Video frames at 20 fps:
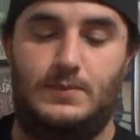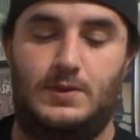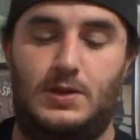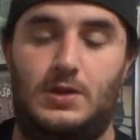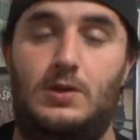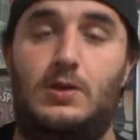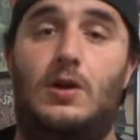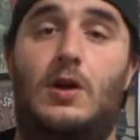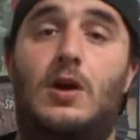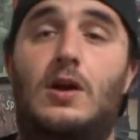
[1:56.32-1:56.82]

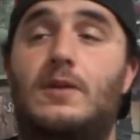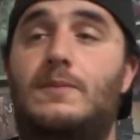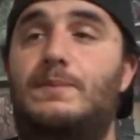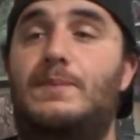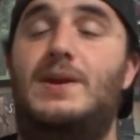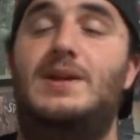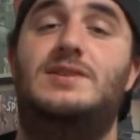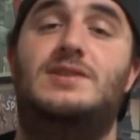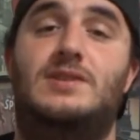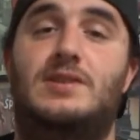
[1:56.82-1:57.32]
Clark
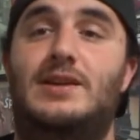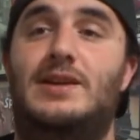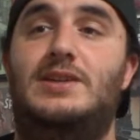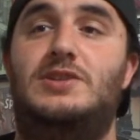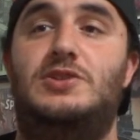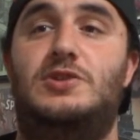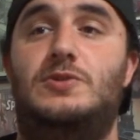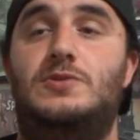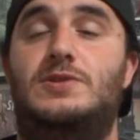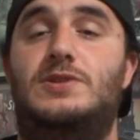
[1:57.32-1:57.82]
basically
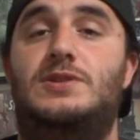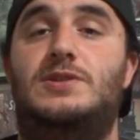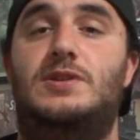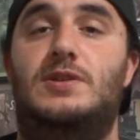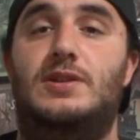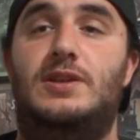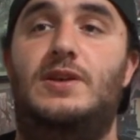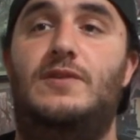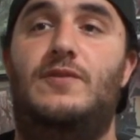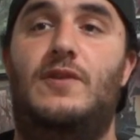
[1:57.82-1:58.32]
chooses to
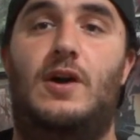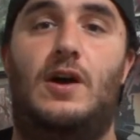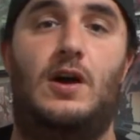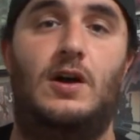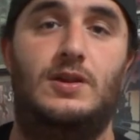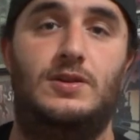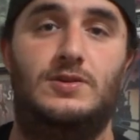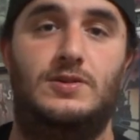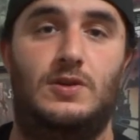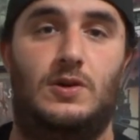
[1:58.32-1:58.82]
leave
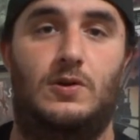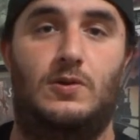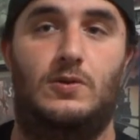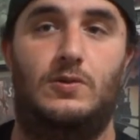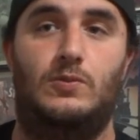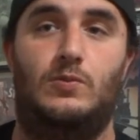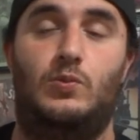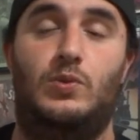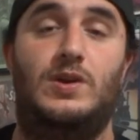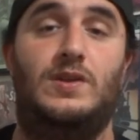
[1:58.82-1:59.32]
on his
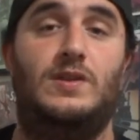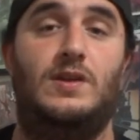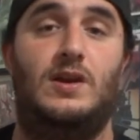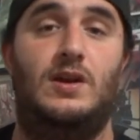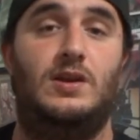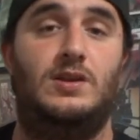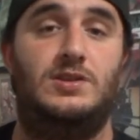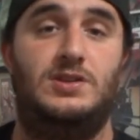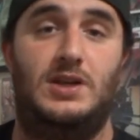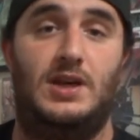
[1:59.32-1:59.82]
own with
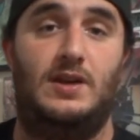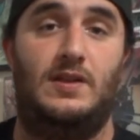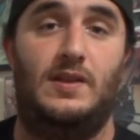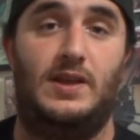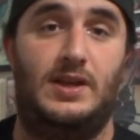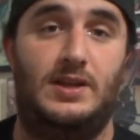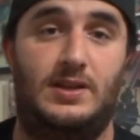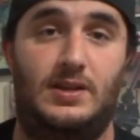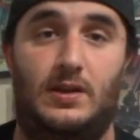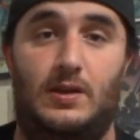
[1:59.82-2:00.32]
a
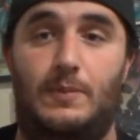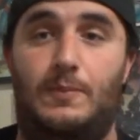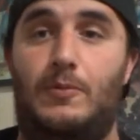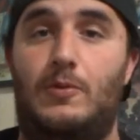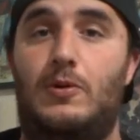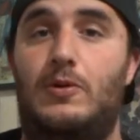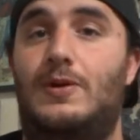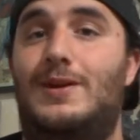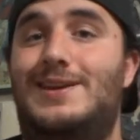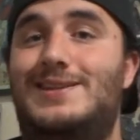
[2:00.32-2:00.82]
JLA
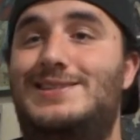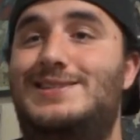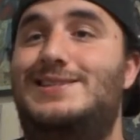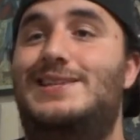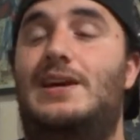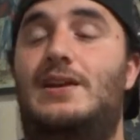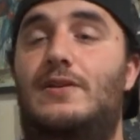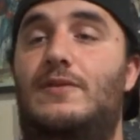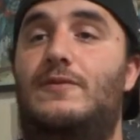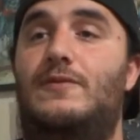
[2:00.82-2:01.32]
teleporter
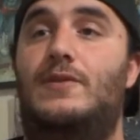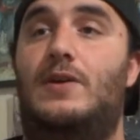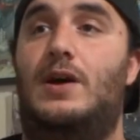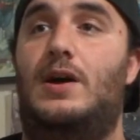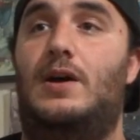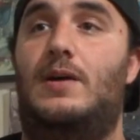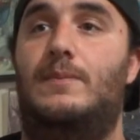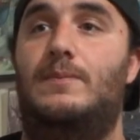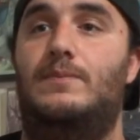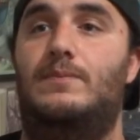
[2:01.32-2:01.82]
instead of
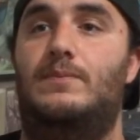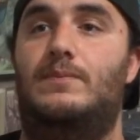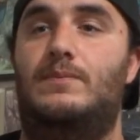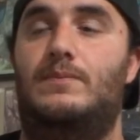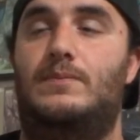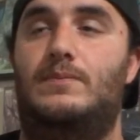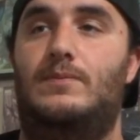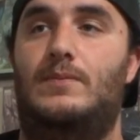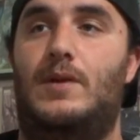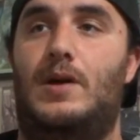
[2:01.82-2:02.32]
on
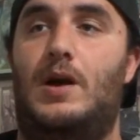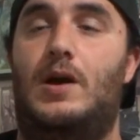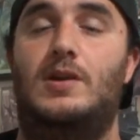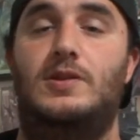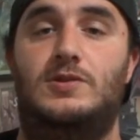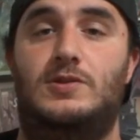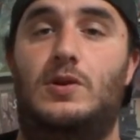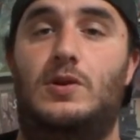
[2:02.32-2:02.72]
his